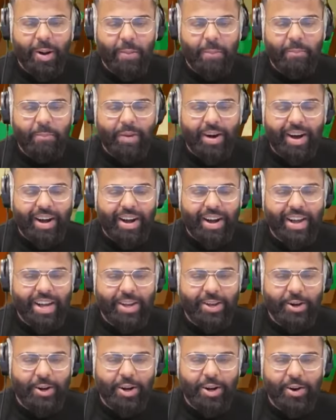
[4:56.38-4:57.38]
my
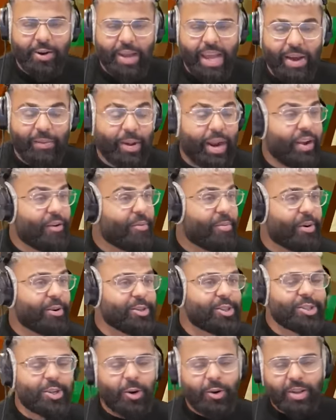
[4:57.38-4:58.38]
god. Okay, whatever, bro.
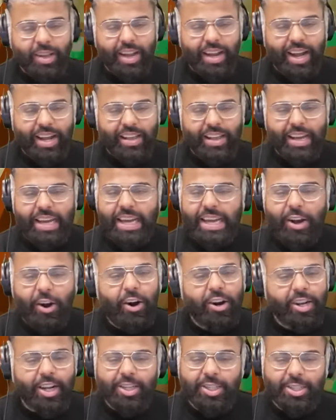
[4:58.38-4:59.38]
Just go to the nether. He
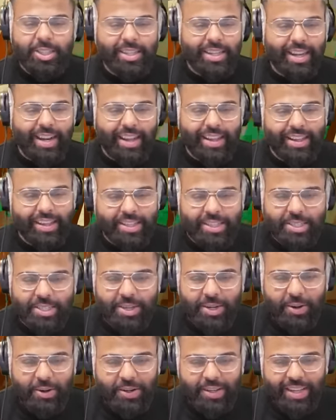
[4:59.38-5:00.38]
can't touch us in the nether. Just
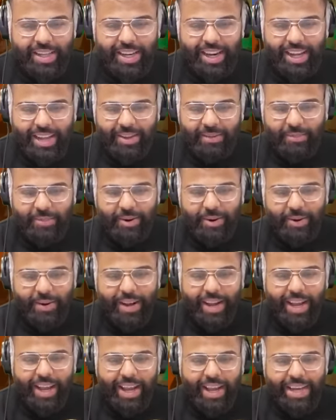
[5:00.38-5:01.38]
go to the nether, bro.
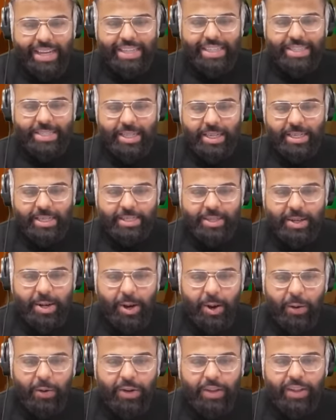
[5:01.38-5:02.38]
Just
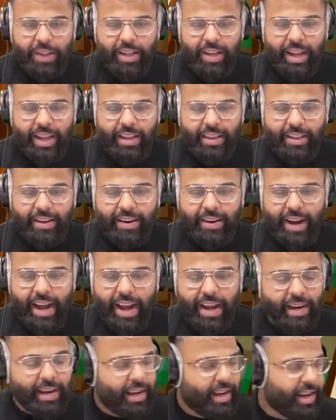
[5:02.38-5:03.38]
go to the nether,
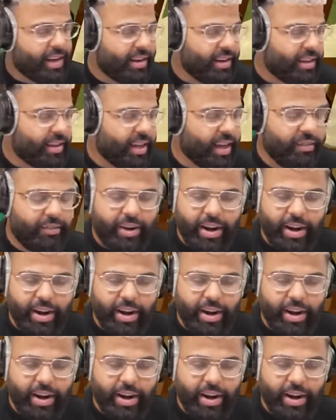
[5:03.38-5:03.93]
act like nothing ever